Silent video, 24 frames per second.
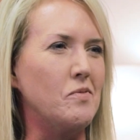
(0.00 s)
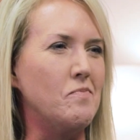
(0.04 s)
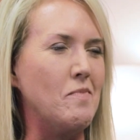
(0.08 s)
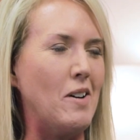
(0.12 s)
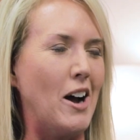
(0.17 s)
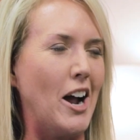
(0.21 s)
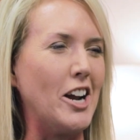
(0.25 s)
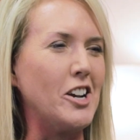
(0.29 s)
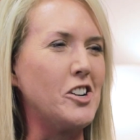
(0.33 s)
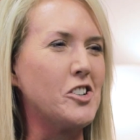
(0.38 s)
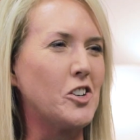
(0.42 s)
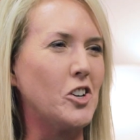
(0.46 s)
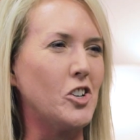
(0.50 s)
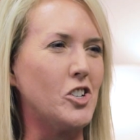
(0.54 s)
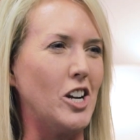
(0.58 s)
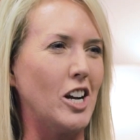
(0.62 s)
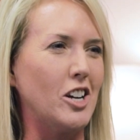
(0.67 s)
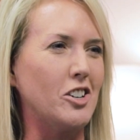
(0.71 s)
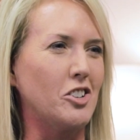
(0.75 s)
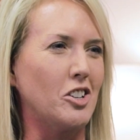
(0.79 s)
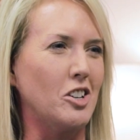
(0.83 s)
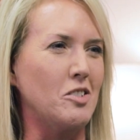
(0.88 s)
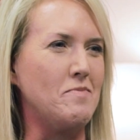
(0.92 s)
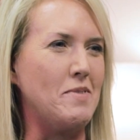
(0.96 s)
my church
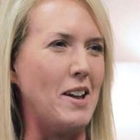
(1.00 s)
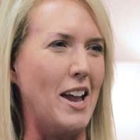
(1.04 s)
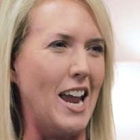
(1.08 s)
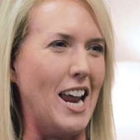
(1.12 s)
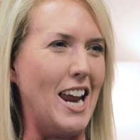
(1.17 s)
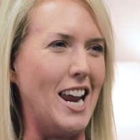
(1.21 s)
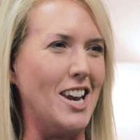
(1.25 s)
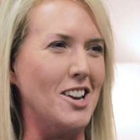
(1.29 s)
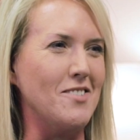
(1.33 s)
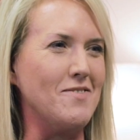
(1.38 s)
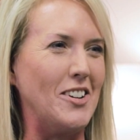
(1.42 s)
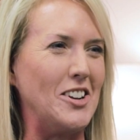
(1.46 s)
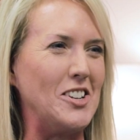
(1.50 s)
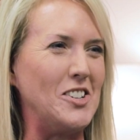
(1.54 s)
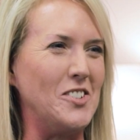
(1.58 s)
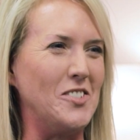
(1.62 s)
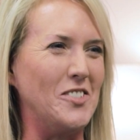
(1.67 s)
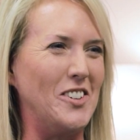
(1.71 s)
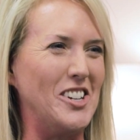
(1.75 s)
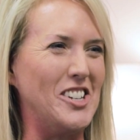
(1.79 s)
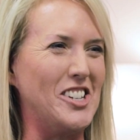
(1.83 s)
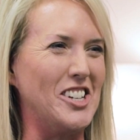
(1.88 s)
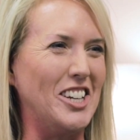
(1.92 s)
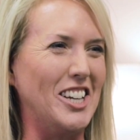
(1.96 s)
actually paid my
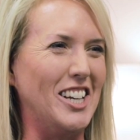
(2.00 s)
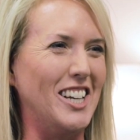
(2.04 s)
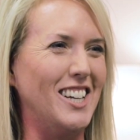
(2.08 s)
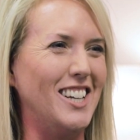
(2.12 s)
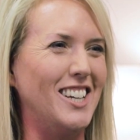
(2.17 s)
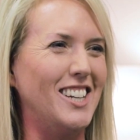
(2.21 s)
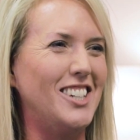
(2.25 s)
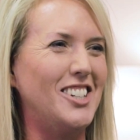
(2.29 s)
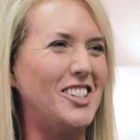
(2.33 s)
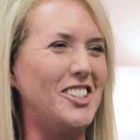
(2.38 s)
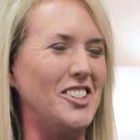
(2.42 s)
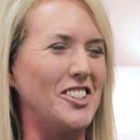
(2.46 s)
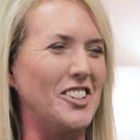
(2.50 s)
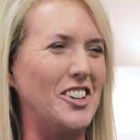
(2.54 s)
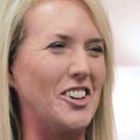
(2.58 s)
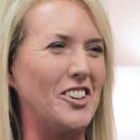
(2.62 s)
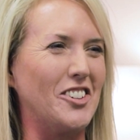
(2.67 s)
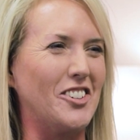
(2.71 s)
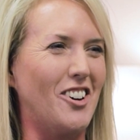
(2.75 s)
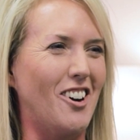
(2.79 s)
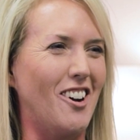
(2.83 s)
tuition to go to